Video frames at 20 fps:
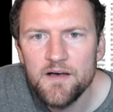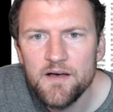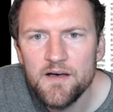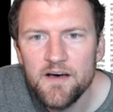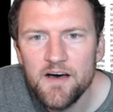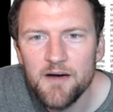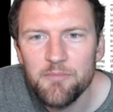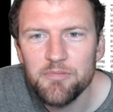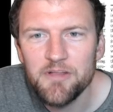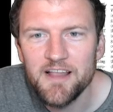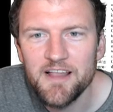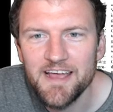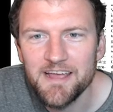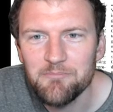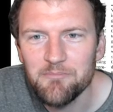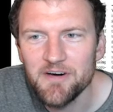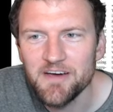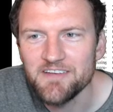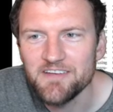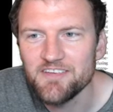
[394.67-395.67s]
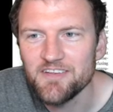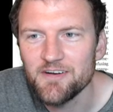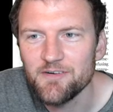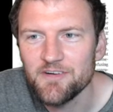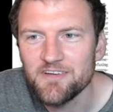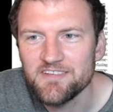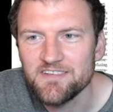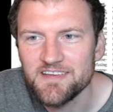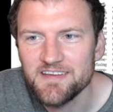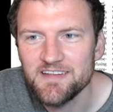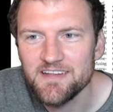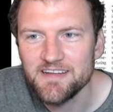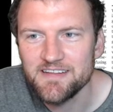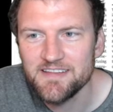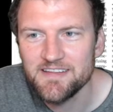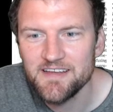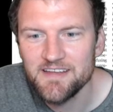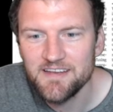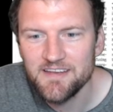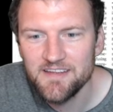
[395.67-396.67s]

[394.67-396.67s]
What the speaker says: Apply mud generously. I like that.